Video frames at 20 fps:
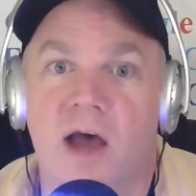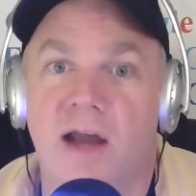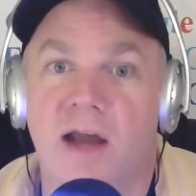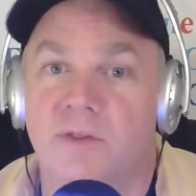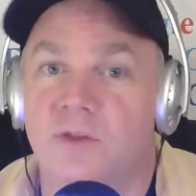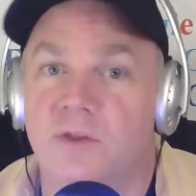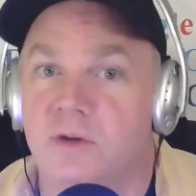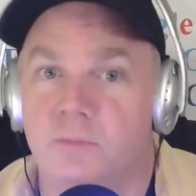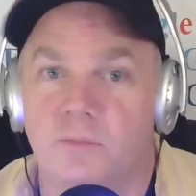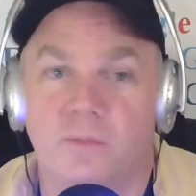I
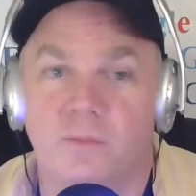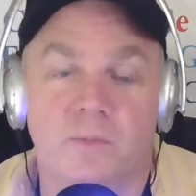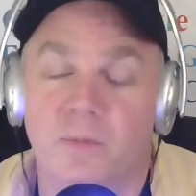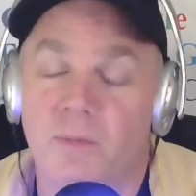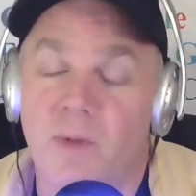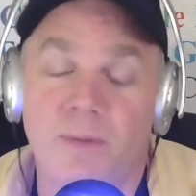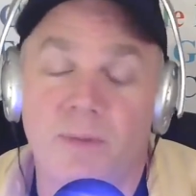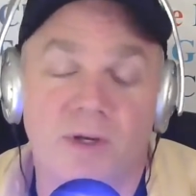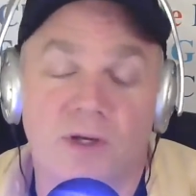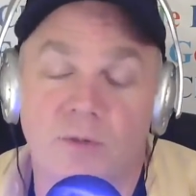think
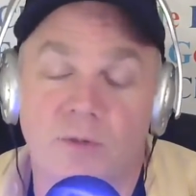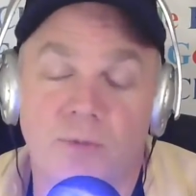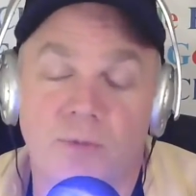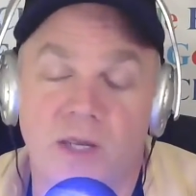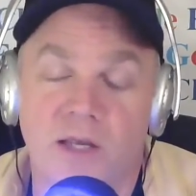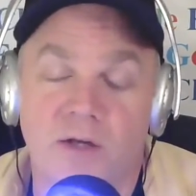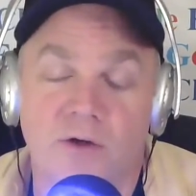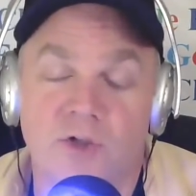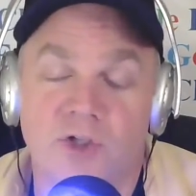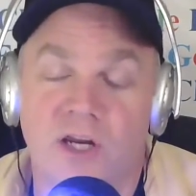maybe it could
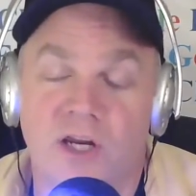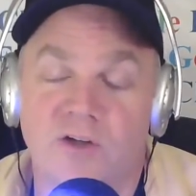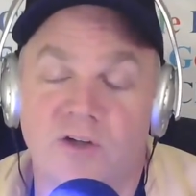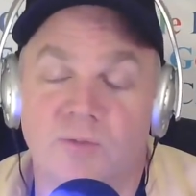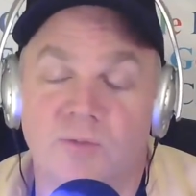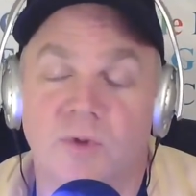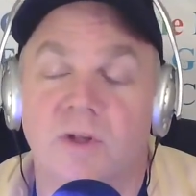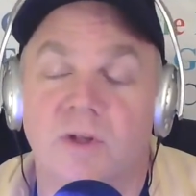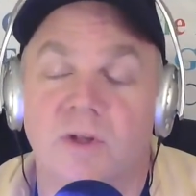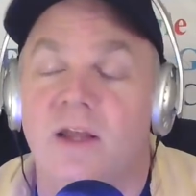be
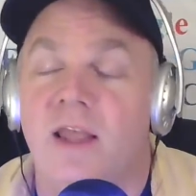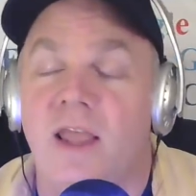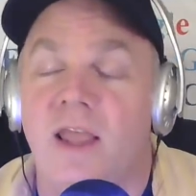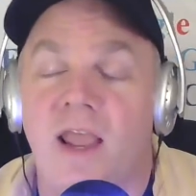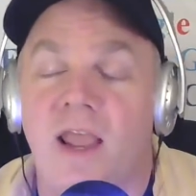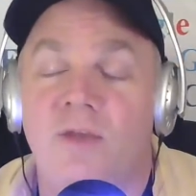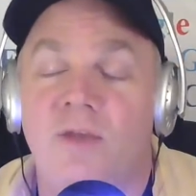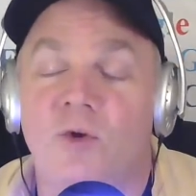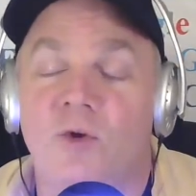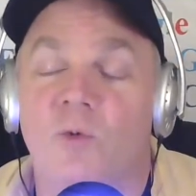interchangeable.
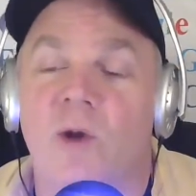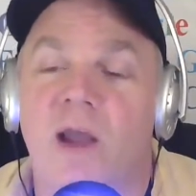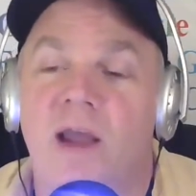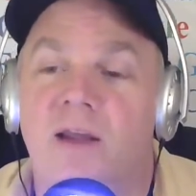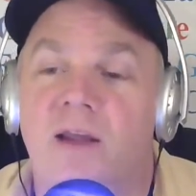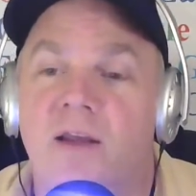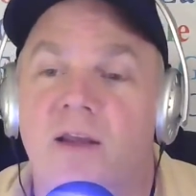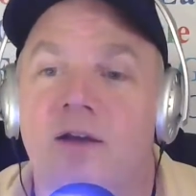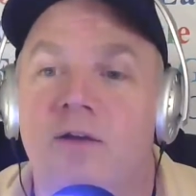Either the way, things